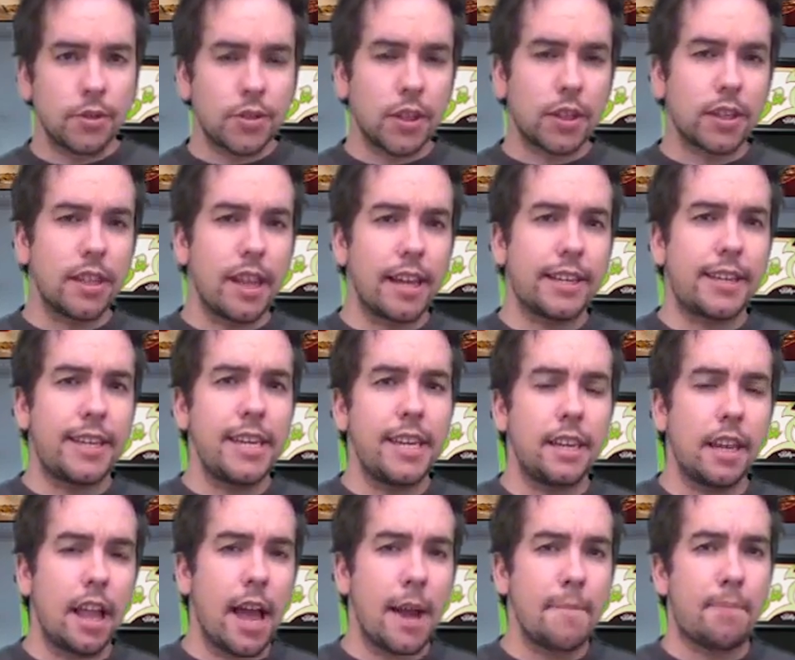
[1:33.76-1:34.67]
it's looking like
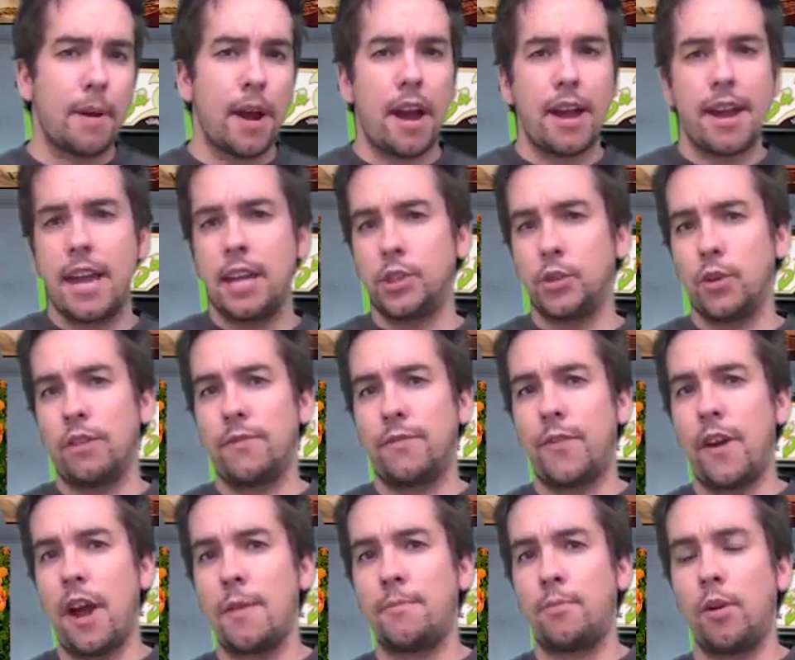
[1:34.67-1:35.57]
Key Lime Pie Android
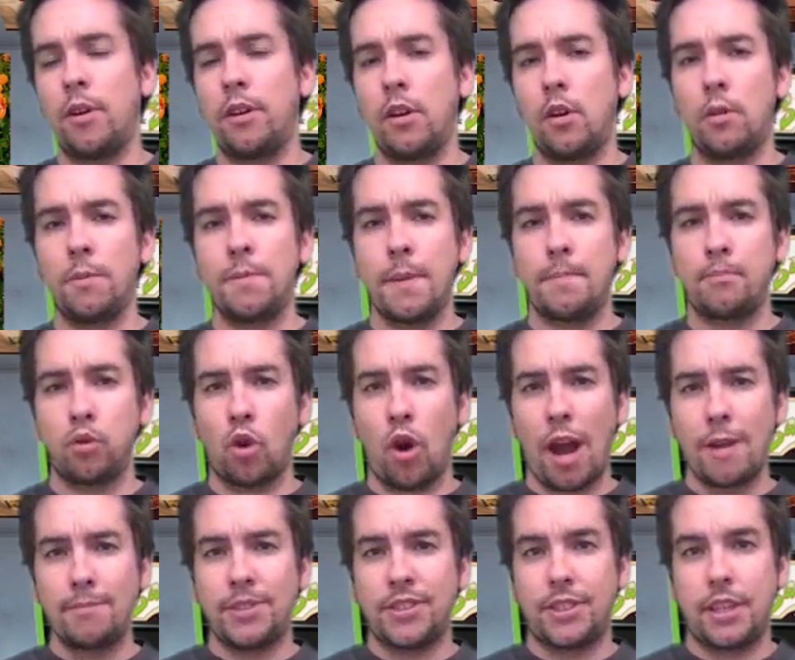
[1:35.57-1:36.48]
5.0 will be
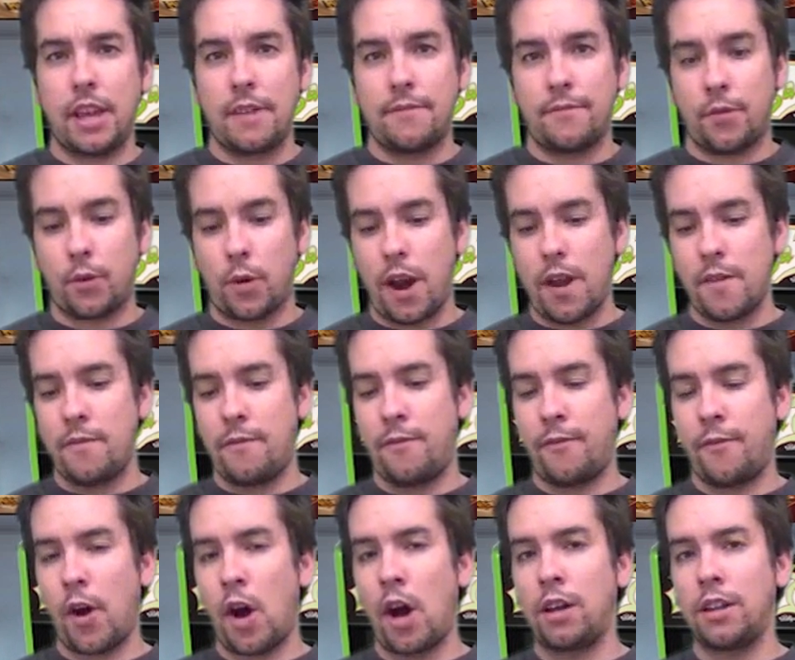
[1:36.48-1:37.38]
prime set for a
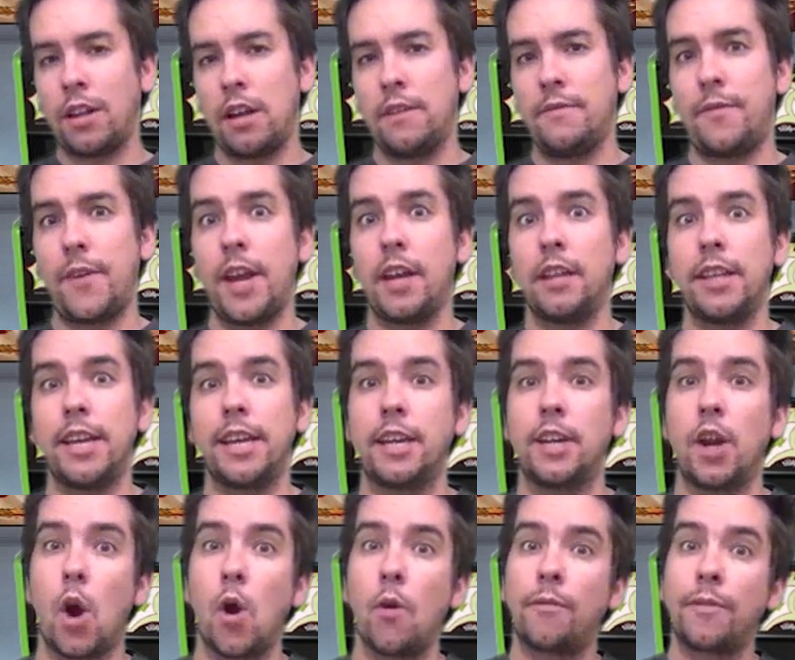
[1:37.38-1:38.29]
fall unveiling,
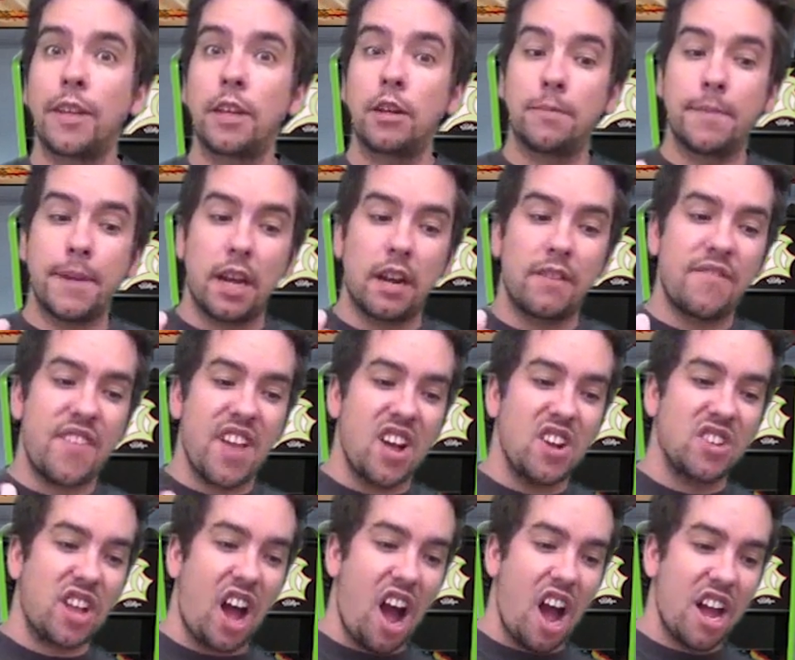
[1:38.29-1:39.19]
and hopefully it'll be
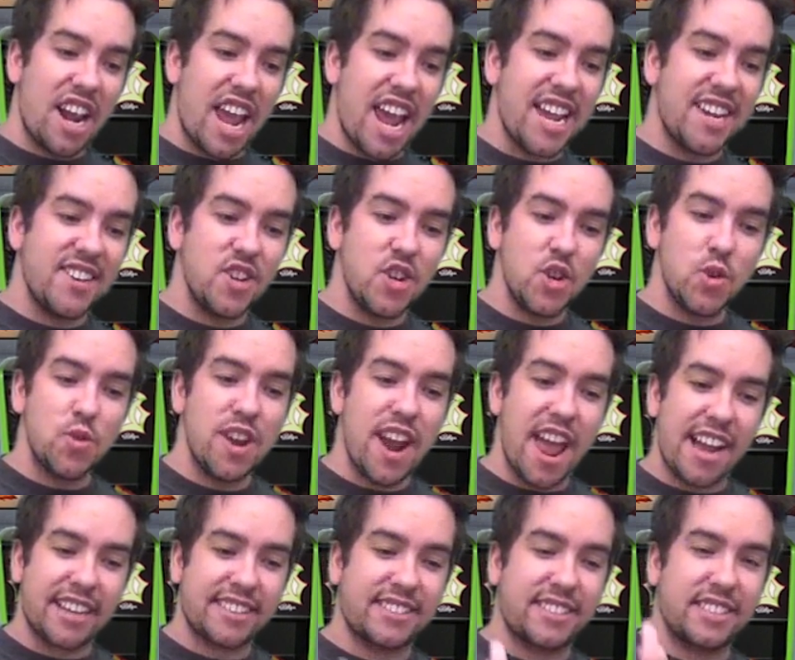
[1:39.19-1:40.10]
unveiled on a new
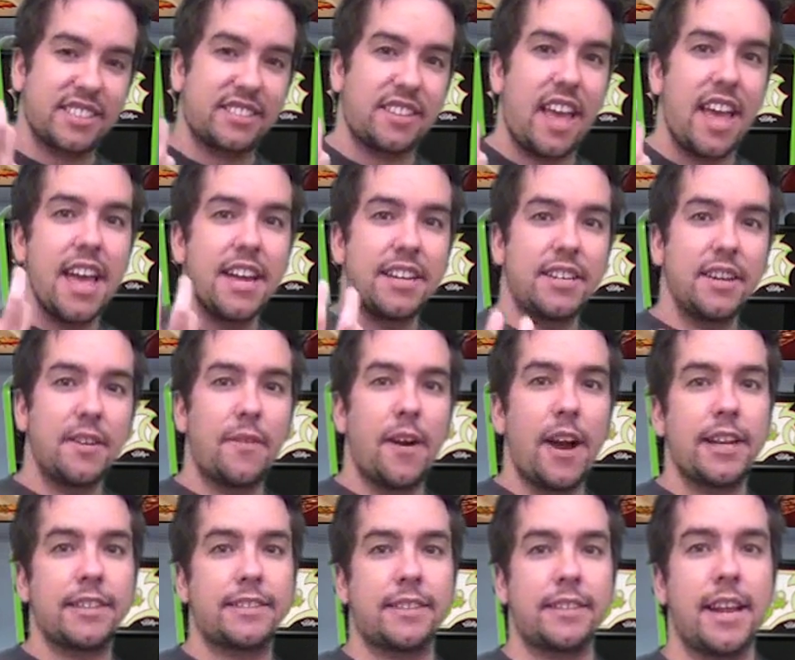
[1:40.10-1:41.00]
Nexus
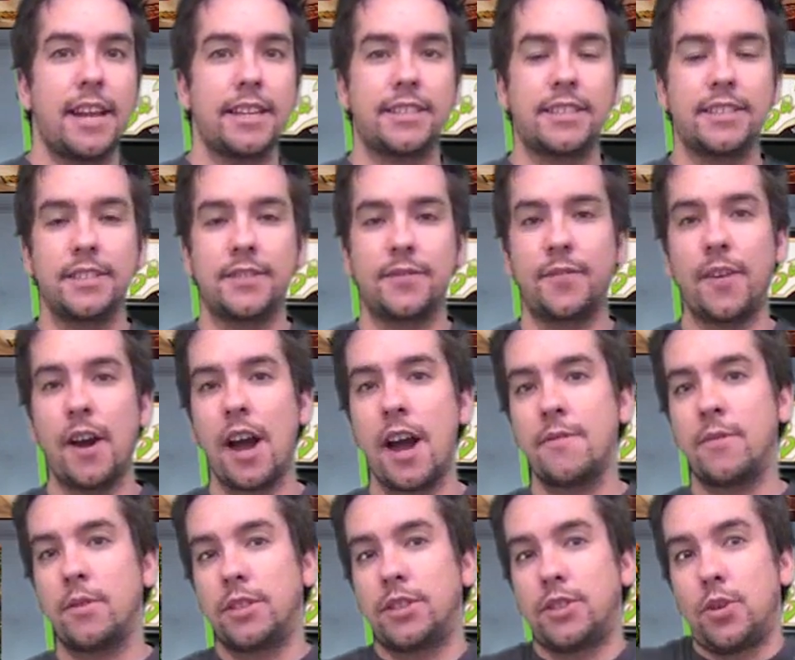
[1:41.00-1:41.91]
device, the Nexus
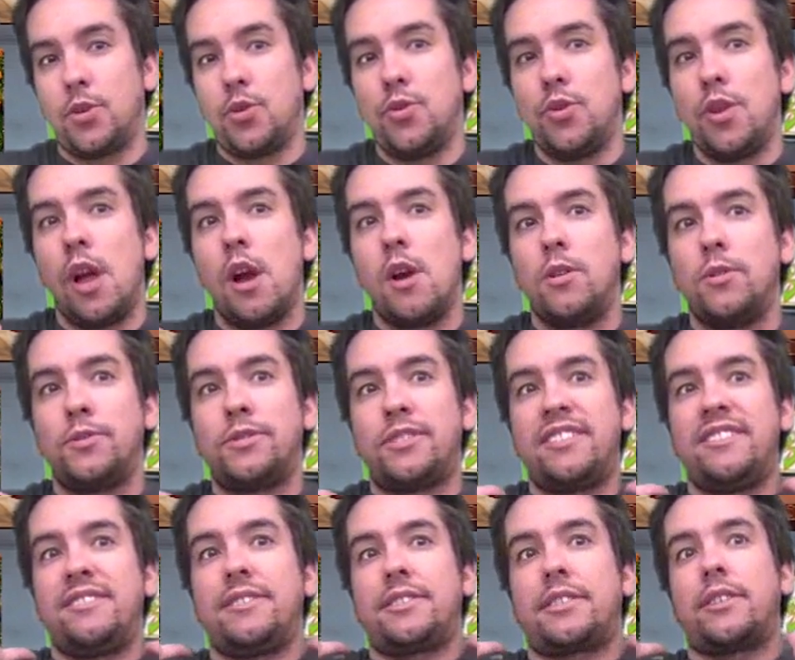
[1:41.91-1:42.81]
5, which who
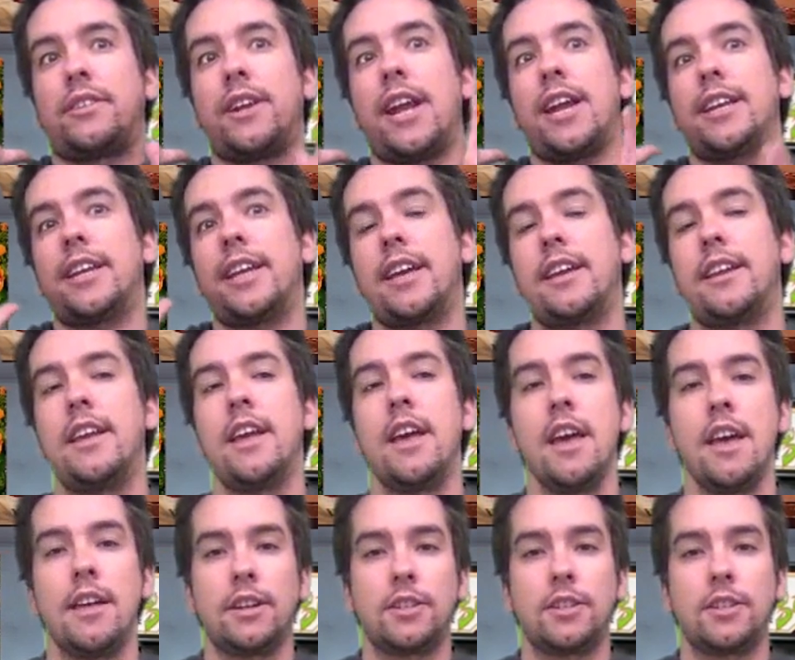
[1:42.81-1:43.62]
knows who's creating it.